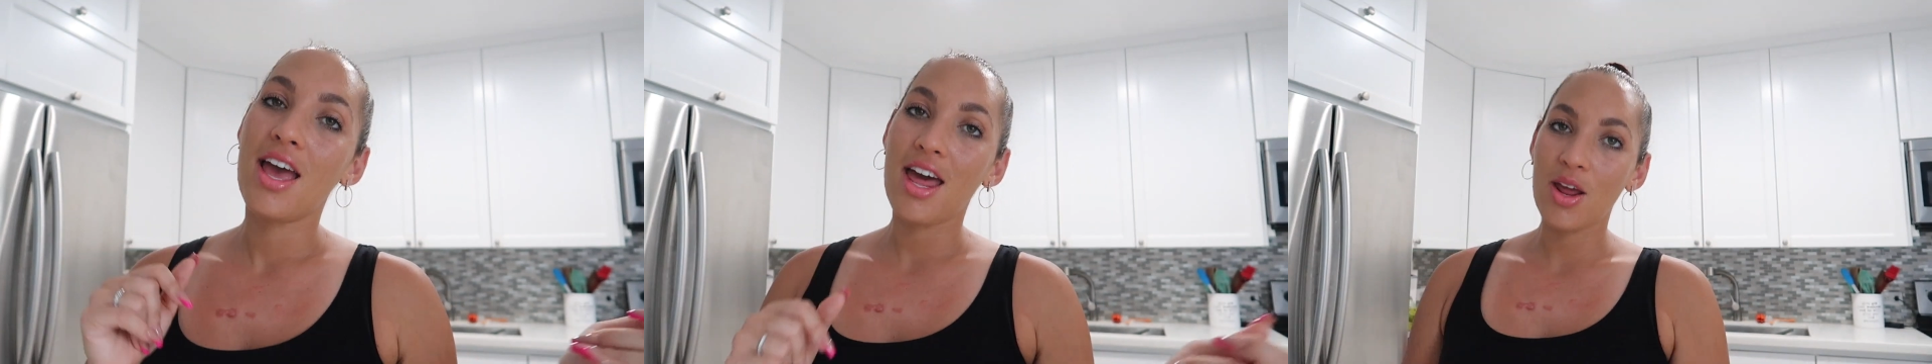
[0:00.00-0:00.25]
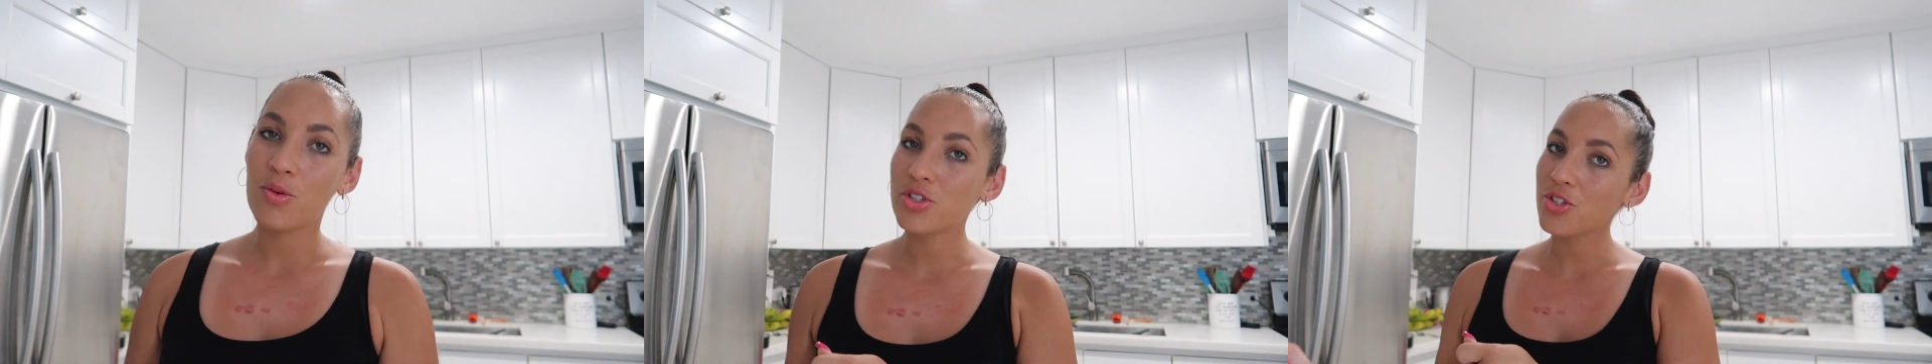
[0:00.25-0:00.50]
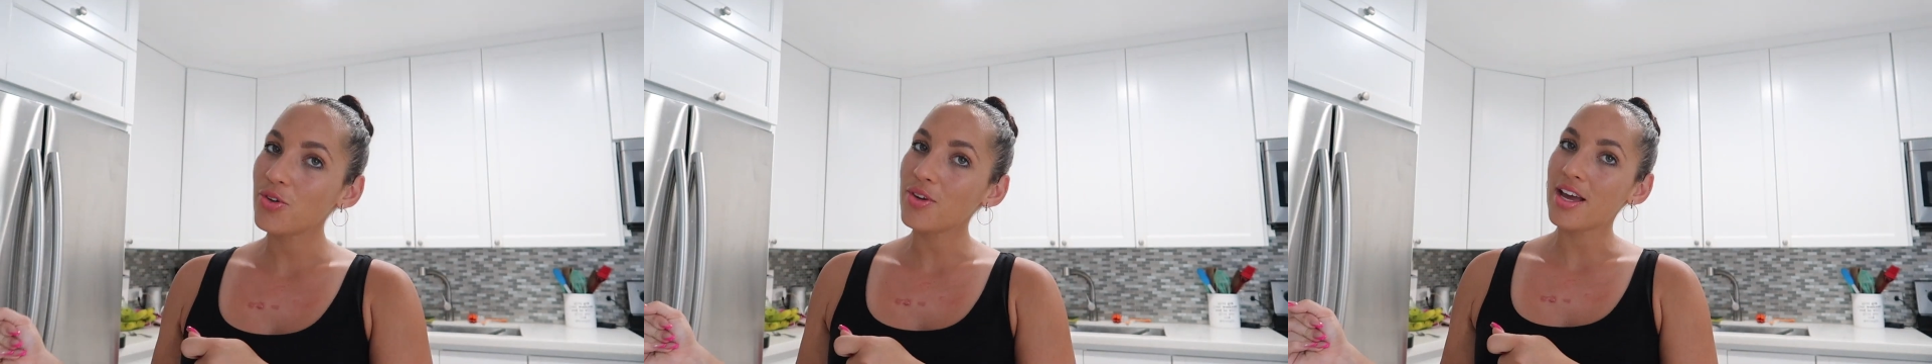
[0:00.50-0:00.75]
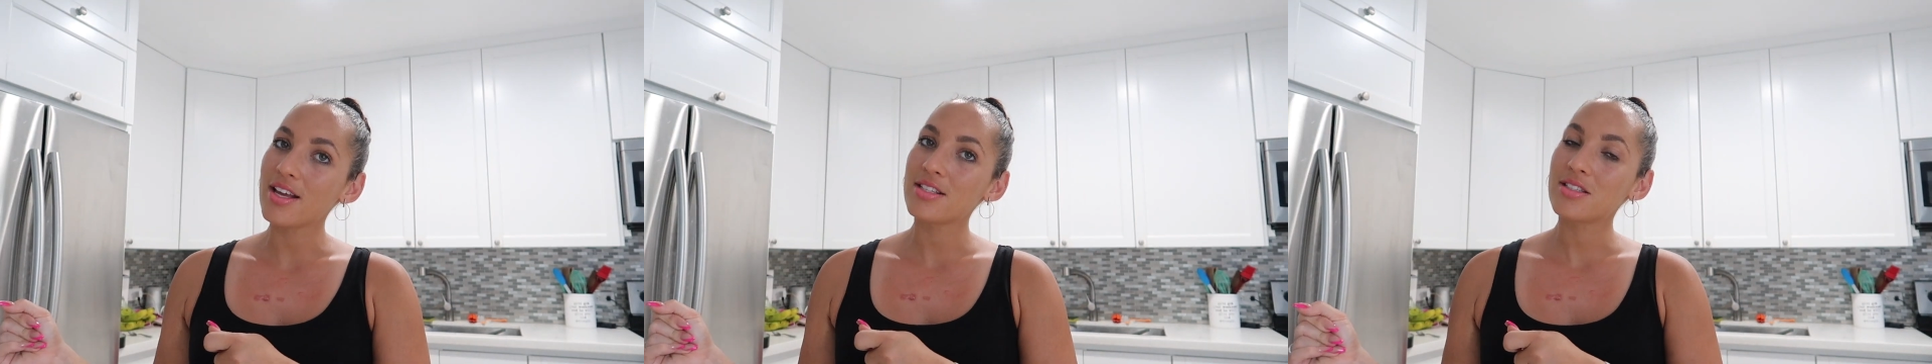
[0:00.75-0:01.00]
and I will show you
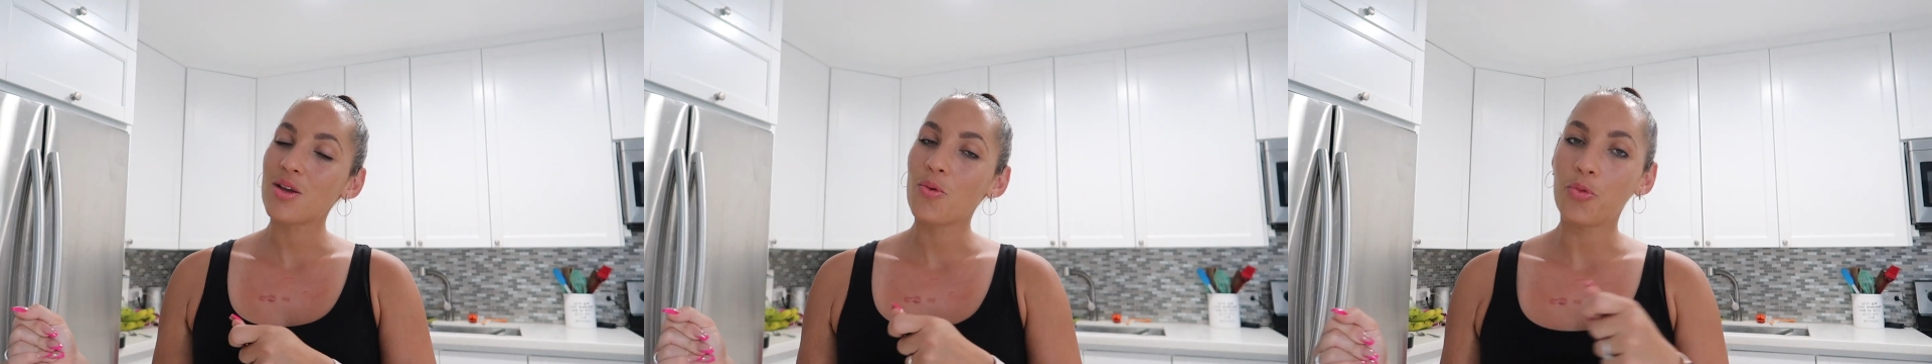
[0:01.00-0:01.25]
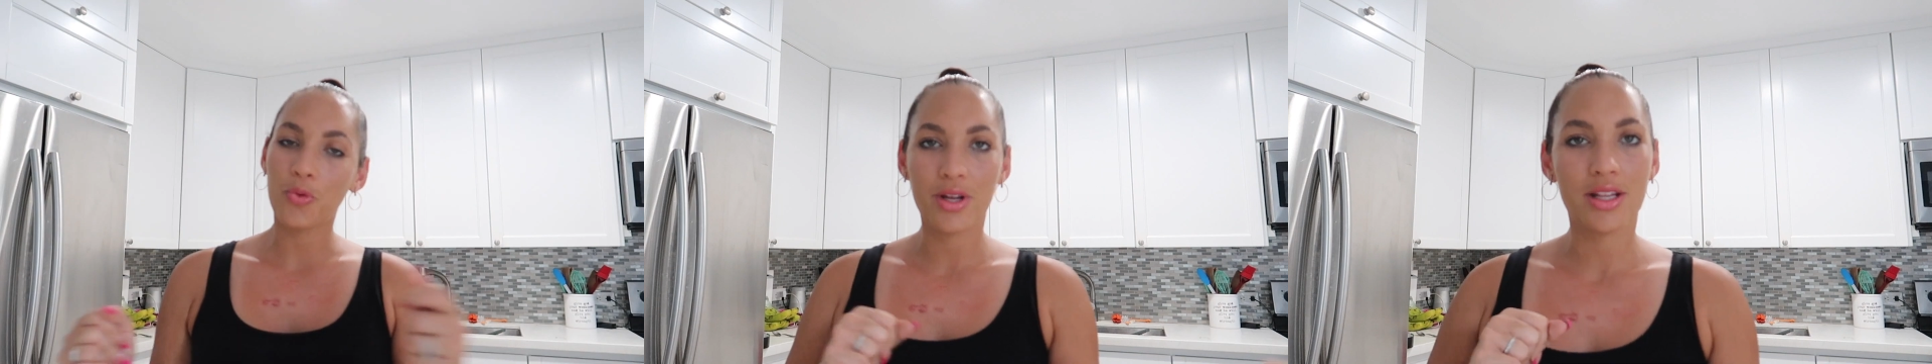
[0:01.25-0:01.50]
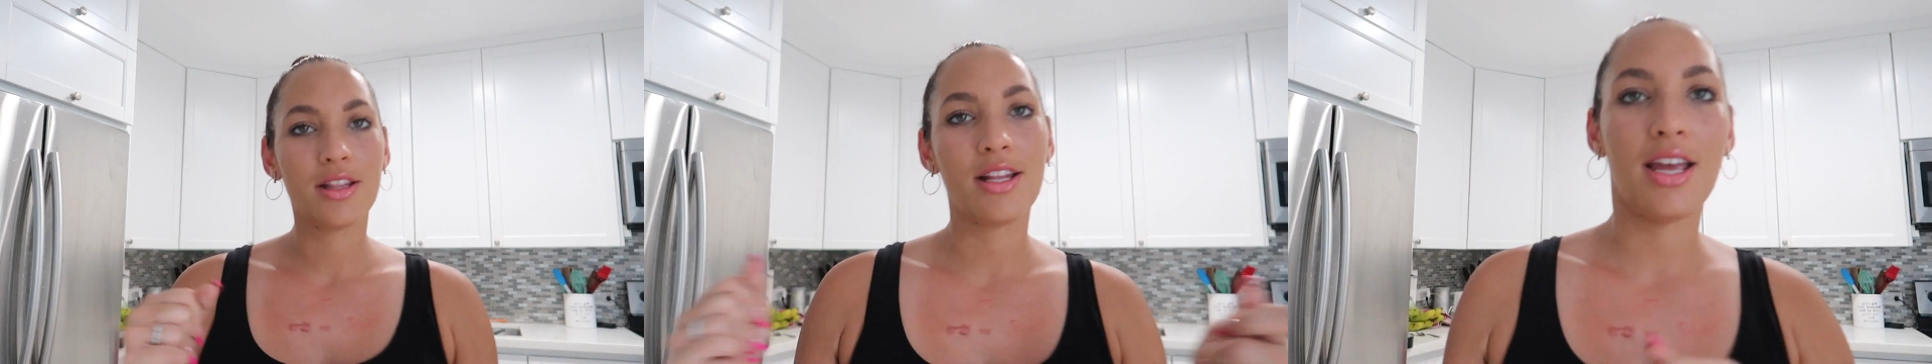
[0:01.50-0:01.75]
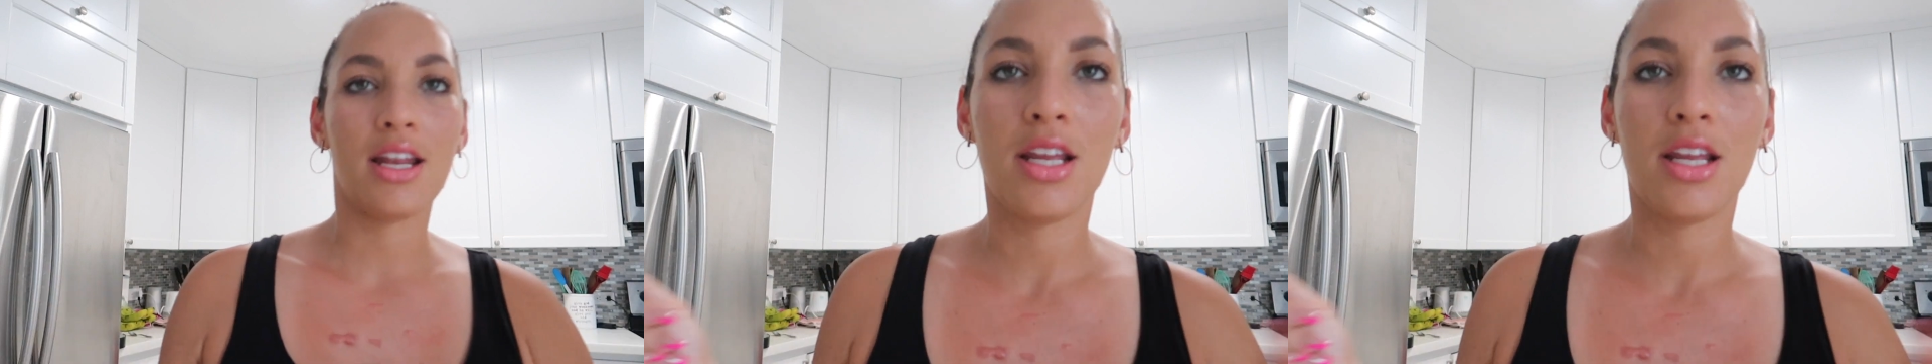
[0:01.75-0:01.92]
guys what that